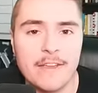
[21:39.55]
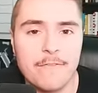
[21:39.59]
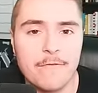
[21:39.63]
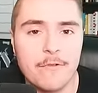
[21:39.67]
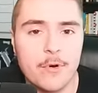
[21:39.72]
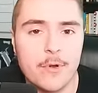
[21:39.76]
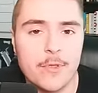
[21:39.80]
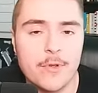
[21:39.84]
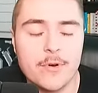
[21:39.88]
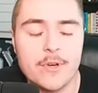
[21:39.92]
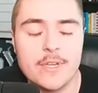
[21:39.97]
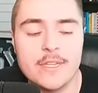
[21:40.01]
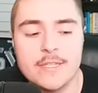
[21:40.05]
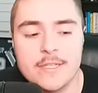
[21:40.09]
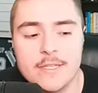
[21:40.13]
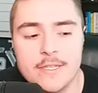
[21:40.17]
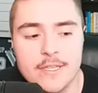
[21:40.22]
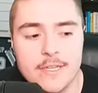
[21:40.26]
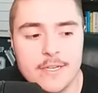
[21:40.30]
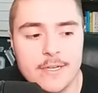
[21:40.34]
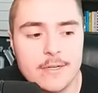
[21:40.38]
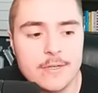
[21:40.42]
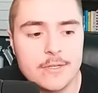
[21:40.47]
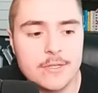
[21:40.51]
further into
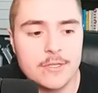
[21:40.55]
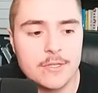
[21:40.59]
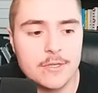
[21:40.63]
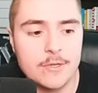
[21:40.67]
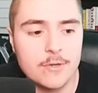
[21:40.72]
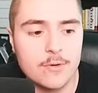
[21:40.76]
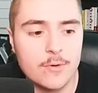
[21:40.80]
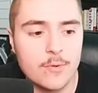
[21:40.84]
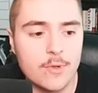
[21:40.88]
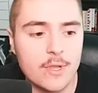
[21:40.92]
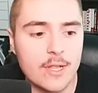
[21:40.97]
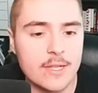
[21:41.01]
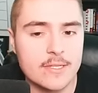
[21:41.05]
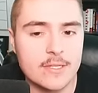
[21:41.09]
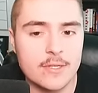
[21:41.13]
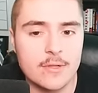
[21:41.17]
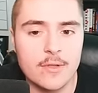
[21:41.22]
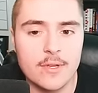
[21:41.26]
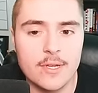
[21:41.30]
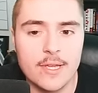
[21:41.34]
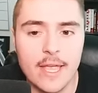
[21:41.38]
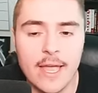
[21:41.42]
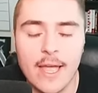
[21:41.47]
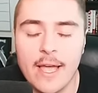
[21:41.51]
year two, let's
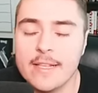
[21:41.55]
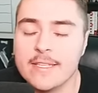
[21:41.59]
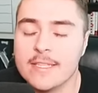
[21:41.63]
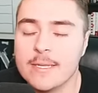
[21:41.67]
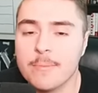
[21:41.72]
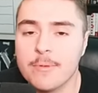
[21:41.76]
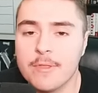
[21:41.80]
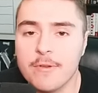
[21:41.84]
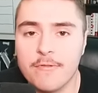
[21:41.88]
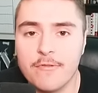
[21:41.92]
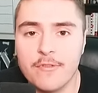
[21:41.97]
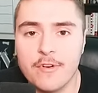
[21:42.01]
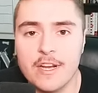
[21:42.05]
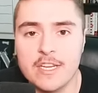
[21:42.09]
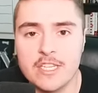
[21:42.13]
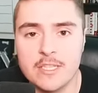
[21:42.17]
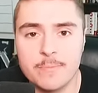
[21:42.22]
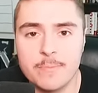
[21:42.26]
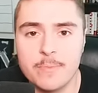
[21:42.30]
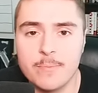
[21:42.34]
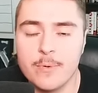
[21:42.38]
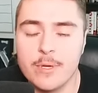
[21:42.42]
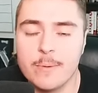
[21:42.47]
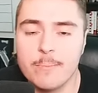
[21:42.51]
look at some of the
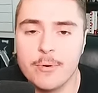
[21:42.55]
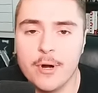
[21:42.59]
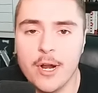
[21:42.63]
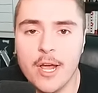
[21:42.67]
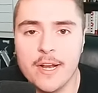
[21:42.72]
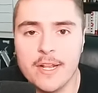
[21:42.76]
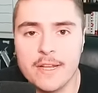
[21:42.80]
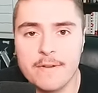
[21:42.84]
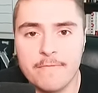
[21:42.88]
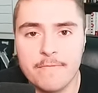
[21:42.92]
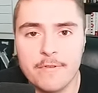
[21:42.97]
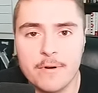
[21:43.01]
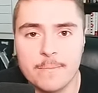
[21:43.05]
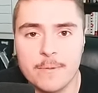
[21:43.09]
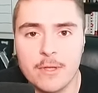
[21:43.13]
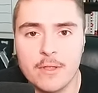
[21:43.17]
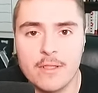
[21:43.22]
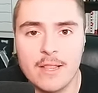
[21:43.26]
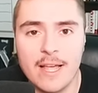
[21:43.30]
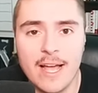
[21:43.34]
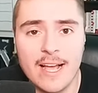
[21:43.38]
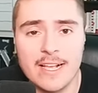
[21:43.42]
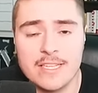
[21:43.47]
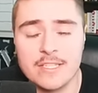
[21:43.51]
freshmen we brought in from the
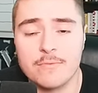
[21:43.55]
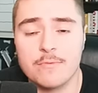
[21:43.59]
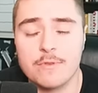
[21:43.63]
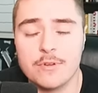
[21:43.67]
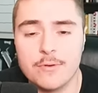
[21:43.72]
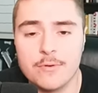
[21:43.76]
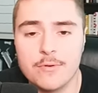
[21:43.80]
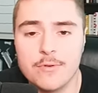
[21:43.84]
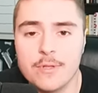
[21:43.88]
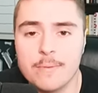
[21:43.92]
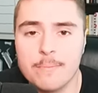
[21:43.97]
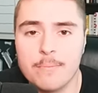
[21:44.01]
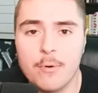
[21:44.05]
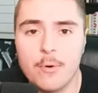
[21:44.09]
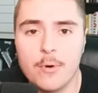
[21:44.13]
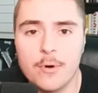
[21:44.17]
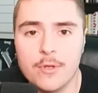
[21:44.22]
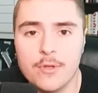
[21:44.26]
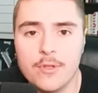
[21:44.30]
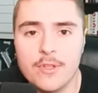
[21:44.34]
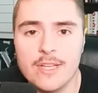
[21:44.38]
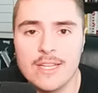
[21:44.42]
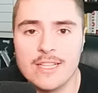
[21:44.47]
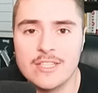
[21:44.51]
last recruiting
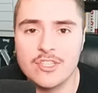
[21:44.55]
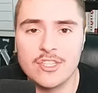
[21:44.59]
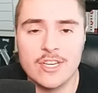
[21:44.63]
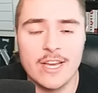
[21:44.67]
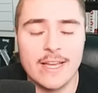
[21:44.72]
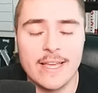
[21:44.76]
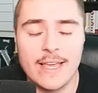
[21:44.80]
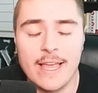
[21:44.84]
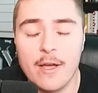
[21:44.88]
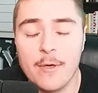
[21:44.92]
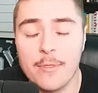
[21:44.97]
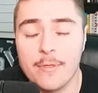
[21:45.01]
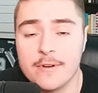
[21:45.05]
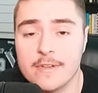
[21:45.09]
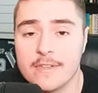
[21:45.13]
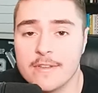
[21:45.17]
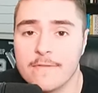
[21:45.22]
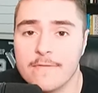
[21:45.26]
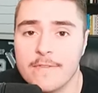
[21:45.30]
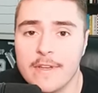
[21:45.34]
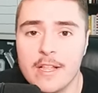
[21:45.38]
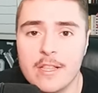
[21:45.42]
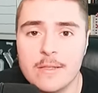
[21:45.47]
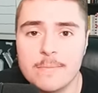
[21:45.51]
portal and check out their
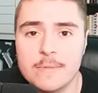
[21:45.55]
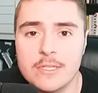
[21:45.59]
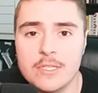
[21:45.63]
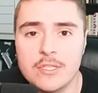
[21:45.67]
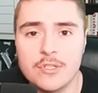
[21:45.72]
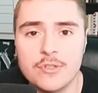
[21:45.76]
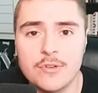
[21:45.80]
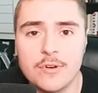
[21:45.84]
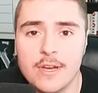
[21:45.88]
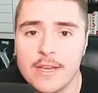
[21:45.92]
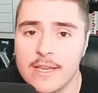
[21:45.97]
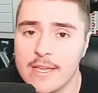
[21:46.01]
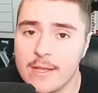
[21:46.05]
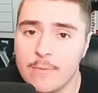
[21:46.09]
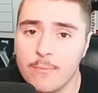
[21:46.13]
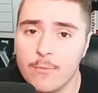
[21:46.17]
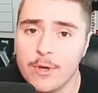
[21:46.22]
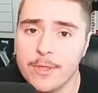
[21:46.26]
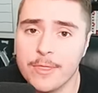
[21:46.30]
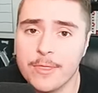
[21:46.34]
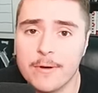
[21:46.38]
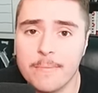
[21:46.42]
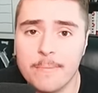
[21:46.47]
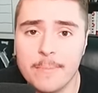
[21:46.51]
development trait and
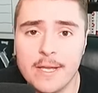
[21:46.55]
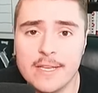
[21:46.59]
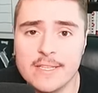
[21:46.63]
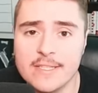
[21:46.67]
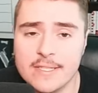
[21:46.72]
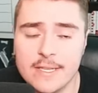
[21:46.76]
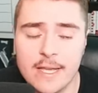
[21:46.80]
what they're best